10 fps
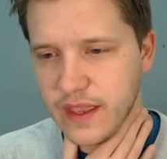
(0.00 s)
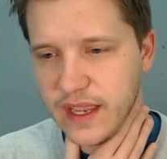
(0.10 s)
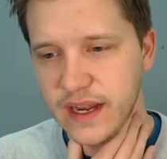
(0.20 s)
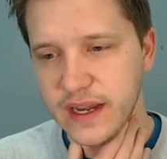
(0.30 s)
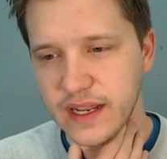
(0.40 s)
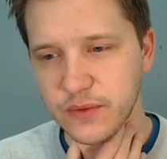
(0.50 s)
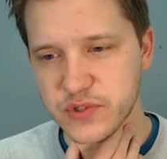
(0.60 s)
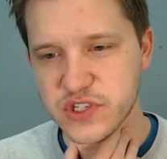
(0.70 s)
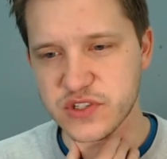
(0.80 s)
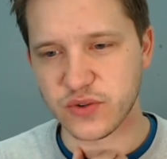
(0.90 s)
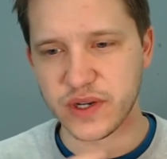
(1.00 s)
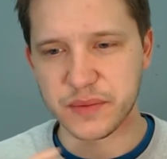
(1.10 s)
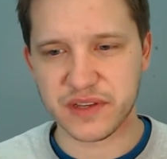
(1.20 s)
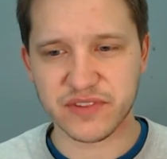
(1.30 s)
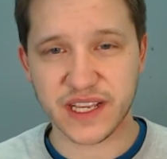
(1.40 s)
And it was just throwing
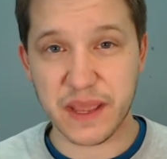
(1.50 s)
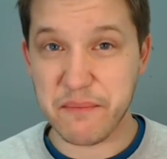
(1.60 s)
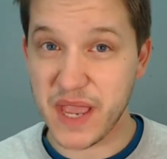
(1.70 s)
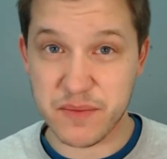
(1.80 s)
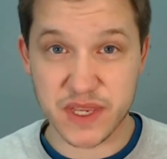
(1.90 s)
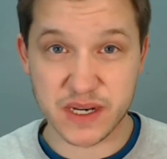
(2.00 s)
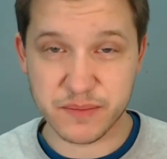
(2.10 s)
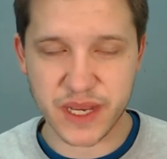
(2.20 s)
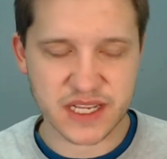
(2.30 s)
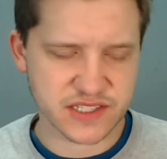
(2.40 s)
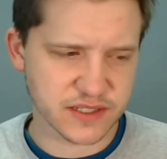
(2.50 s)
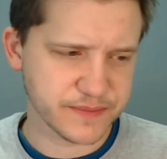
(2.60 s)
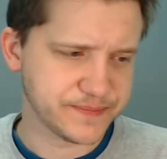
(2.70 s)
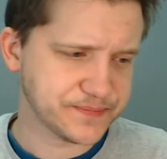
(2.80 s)
up that flag. It may be an imposter.